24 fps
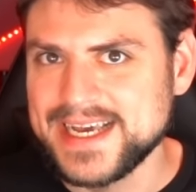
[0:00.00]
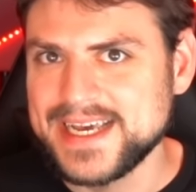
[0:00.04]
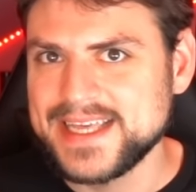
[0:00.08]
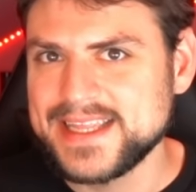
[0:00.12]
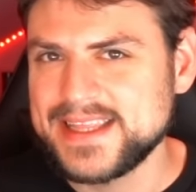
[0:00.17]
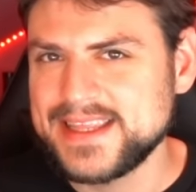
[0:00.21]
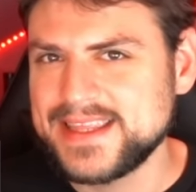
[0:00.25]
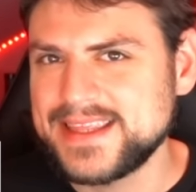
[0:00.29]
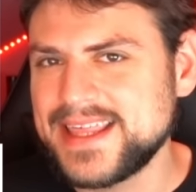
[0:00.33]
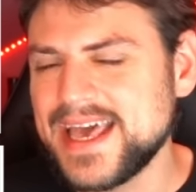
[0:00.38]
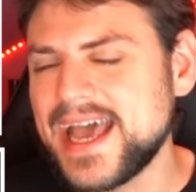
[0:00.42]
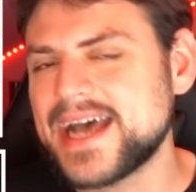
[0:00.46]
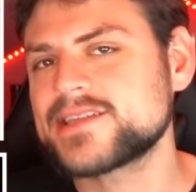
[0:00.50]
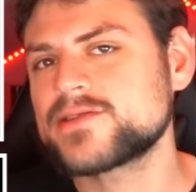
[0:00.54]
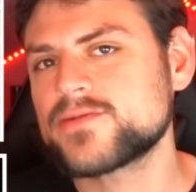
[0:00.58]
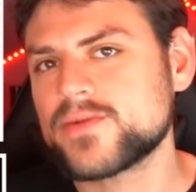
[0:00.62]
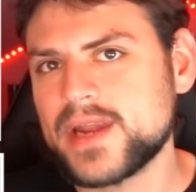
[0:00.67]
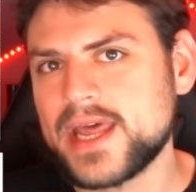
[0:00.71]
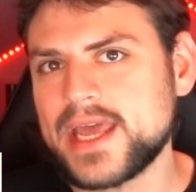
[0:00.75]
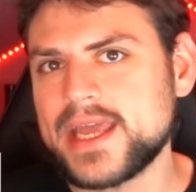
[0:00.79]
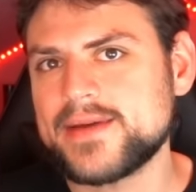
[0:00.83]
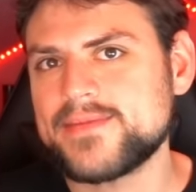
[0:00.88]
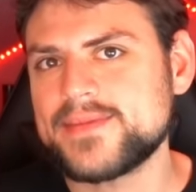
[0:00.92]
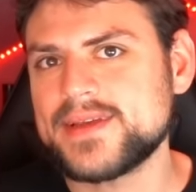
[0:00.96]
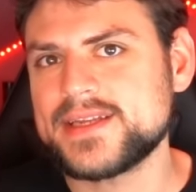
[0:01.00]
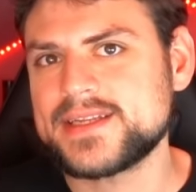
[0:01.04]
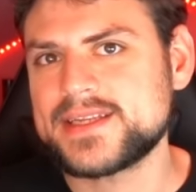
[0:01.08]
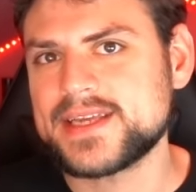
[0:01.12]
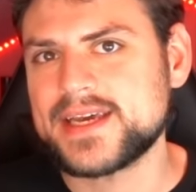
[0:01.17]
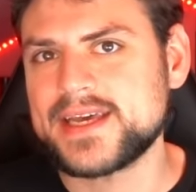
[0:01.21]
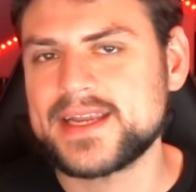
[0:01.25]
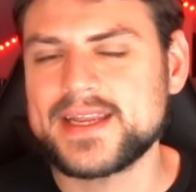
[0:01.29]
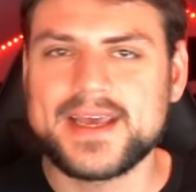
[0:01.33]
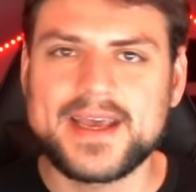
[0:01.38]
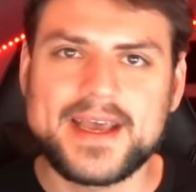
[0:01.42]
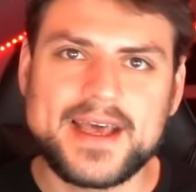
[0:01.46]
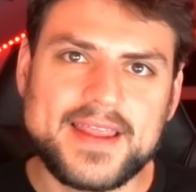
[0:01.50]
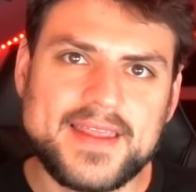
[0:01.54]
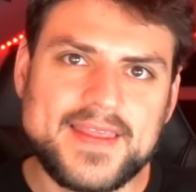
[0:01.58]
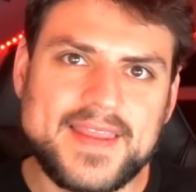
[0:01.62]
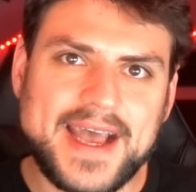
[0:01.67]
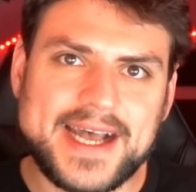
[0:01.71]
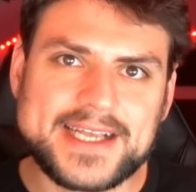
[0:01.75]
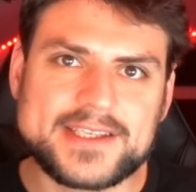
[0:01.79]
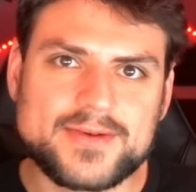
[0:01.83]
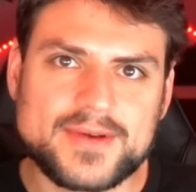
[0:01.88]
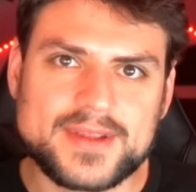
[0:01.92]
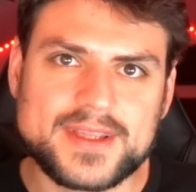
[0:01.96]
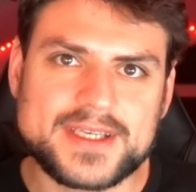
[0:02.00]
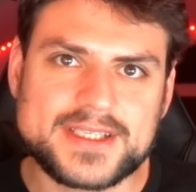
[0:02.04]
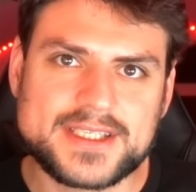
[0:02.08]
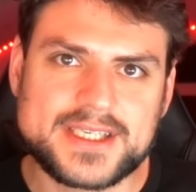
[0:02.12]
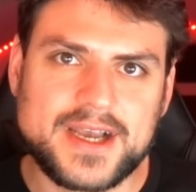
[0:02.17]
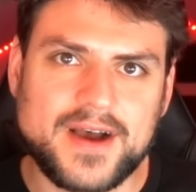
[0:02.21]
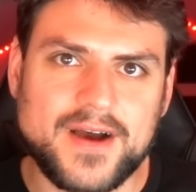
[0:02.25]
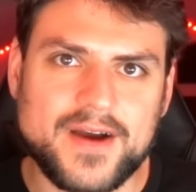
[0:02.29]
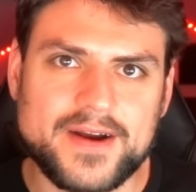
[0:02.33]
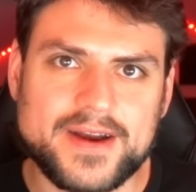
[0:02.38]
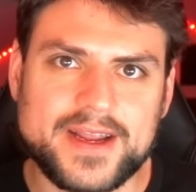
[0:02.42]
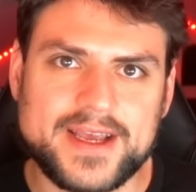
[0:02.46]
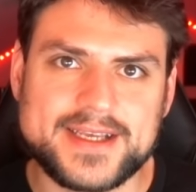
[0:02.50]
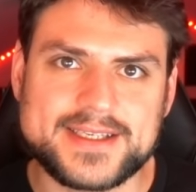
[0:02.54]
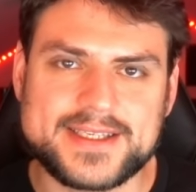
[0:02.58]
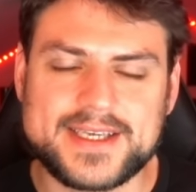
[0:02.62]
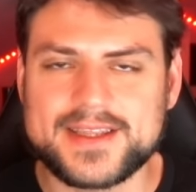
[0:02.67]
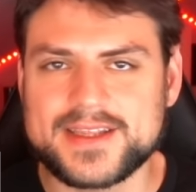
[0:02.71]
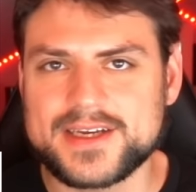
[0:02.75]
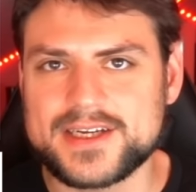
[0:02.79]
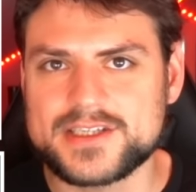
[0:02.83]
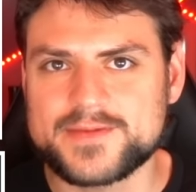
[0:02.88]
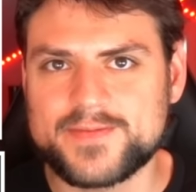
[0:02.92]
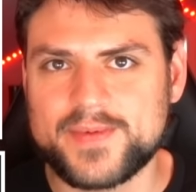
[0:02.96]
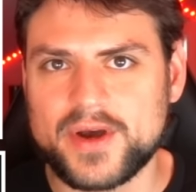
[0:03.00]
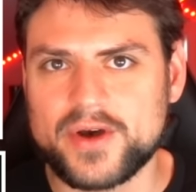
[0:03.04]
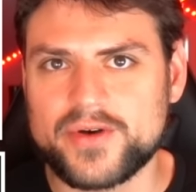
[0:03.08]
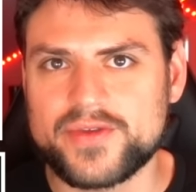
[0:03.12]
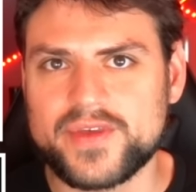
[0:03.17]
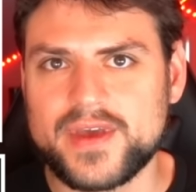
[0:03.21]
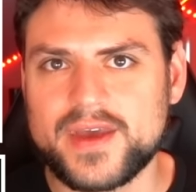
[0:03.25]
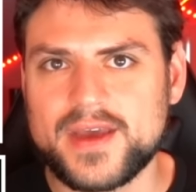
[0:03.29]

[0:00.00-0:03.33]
That's what AMD did. That's what this card is. And there's both